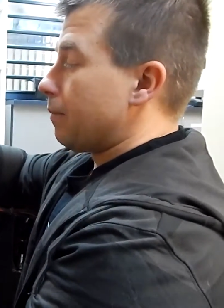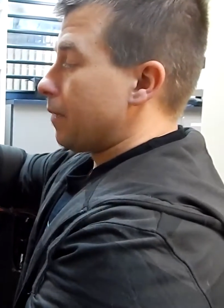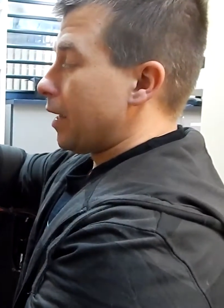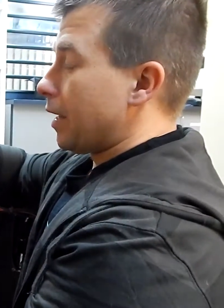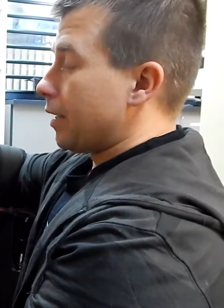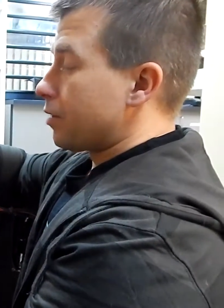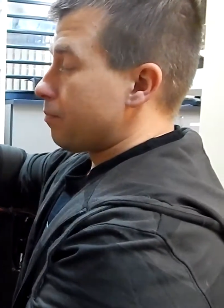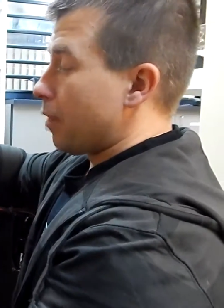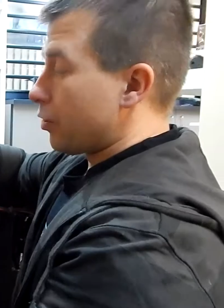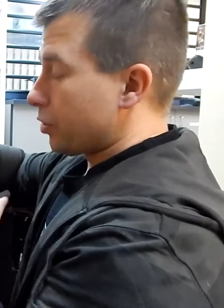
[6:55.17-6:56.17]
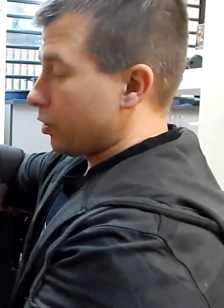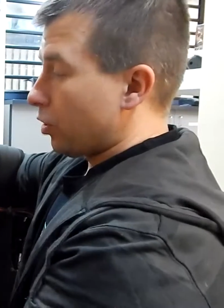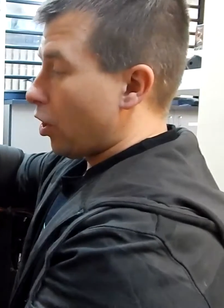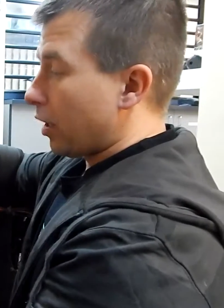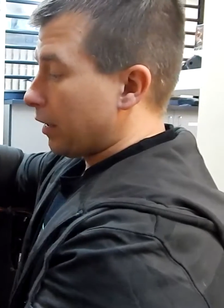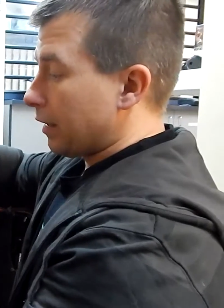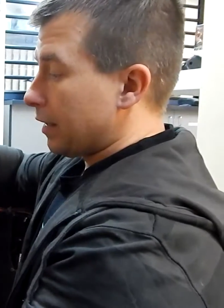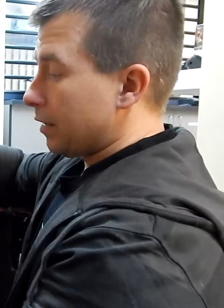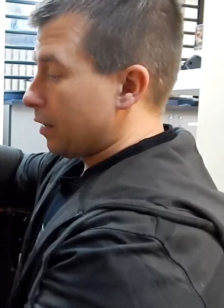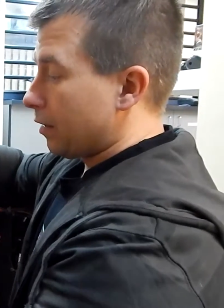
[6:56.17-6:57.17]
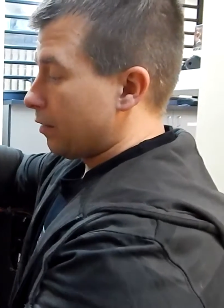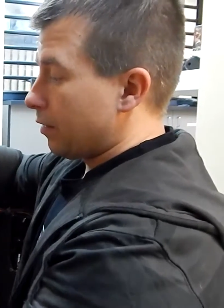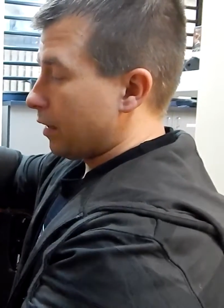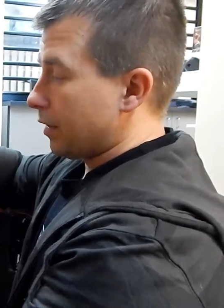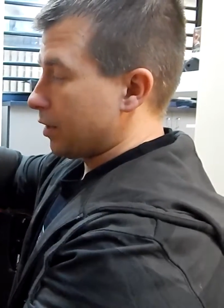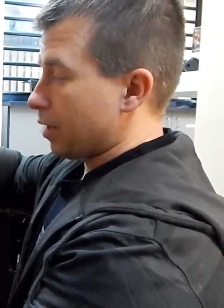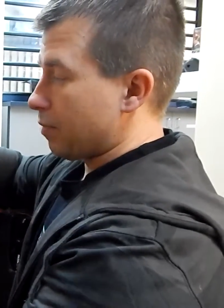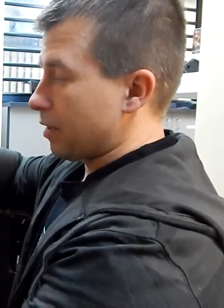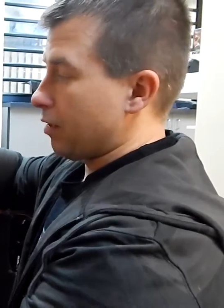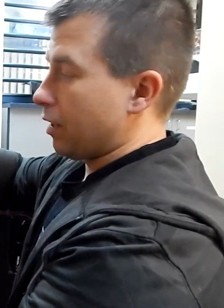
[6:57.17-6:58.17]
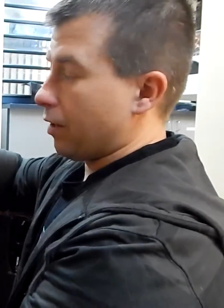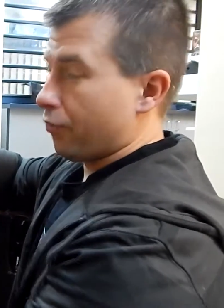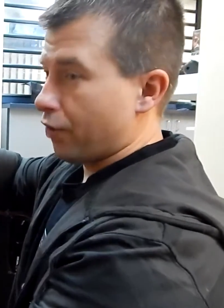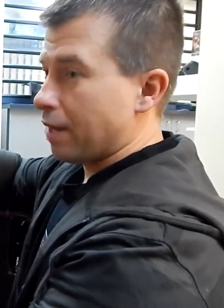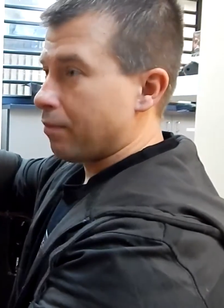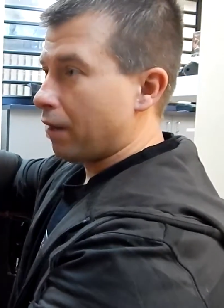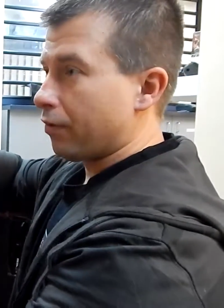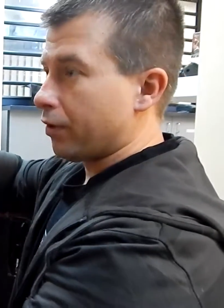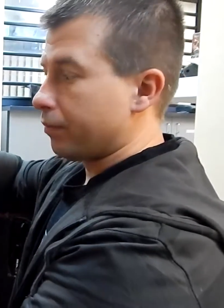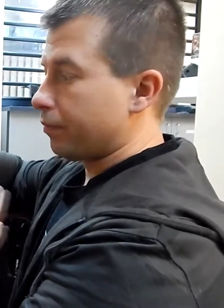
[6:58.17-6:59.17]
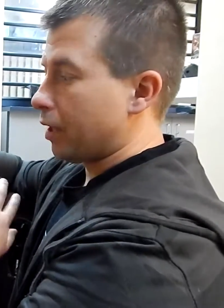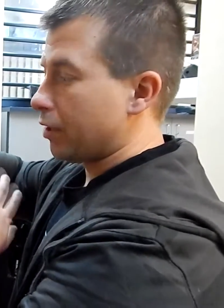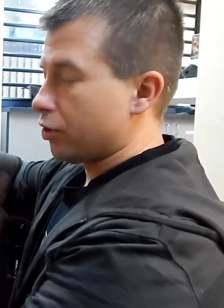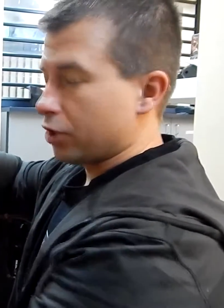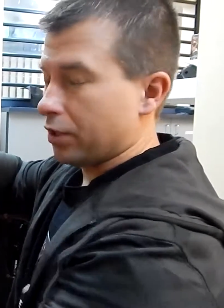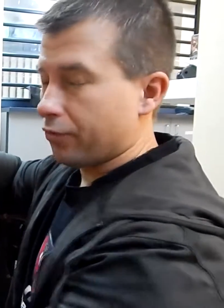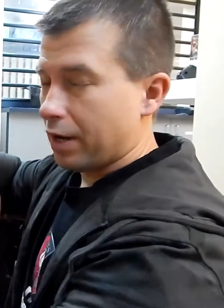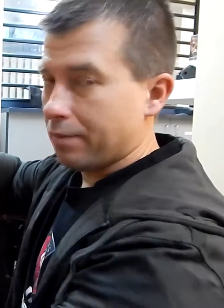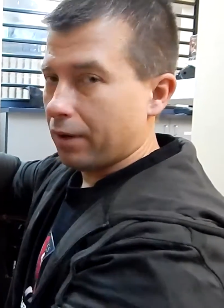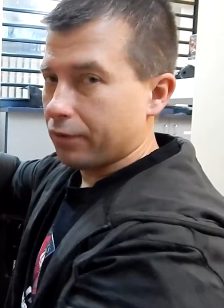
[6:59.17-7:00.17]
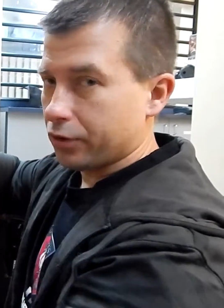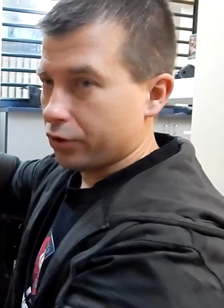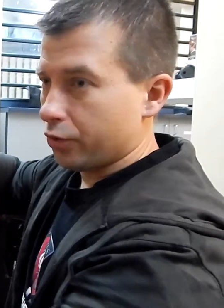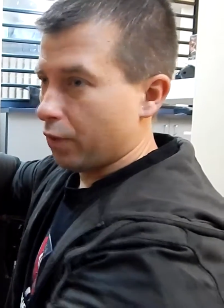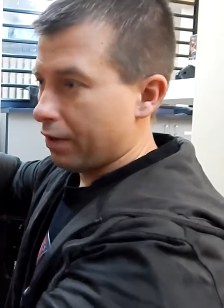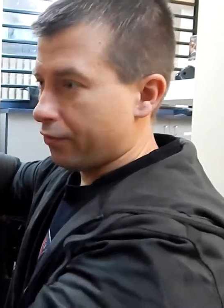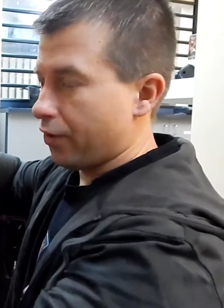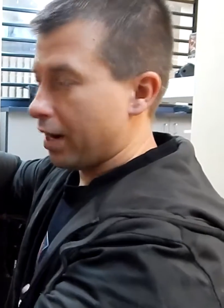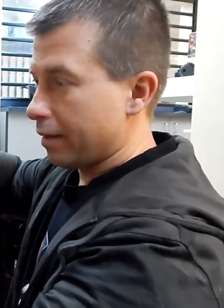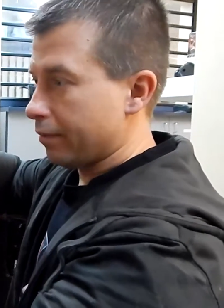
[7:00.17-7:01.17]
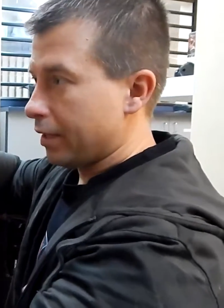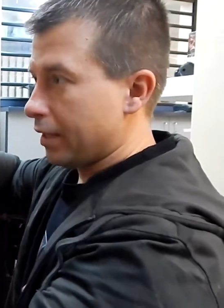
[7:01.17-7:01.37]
and most likely it's going to be a frame buffer, and usually the frame buffers do one frame,